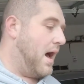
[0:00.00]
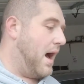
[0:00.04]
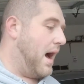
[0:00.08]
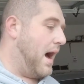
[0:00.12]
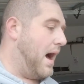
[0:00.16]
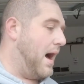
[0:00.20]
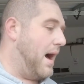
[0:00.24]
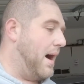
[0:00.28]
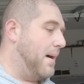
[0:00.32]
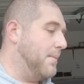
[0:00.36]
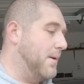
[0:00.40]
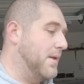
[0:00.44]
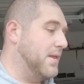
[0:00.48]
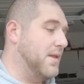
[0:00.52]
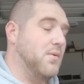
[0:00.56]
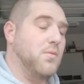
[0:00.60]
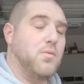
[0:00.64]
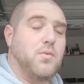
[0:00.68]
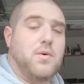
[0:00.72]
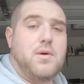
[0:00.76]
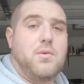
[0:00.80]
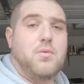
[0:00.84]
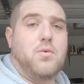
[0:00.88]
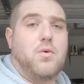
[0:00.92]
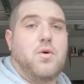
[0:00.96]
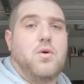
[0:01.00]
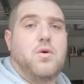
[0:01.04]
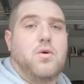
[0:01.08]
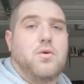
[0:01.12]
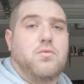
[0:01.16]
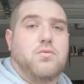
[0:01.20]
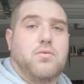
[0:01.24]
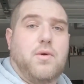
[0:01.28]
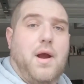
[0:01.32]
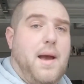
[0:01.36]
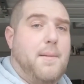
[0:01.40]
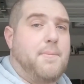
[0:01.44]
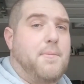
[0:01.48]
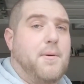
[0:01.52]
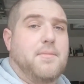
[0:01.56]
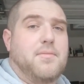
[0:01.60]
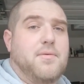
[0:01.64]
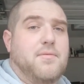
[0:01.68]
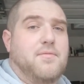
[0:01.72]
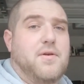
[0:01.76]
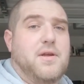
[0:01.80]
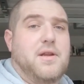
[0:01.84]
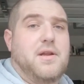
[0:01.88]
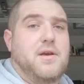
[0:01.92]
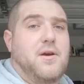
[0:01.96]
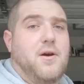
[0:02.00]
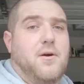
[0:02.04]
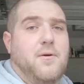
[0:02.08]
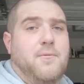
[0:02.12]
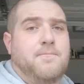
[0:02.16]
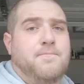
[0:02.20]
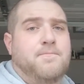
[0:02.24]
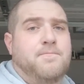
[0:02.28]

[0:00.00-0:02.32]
And then we will wrap up the video.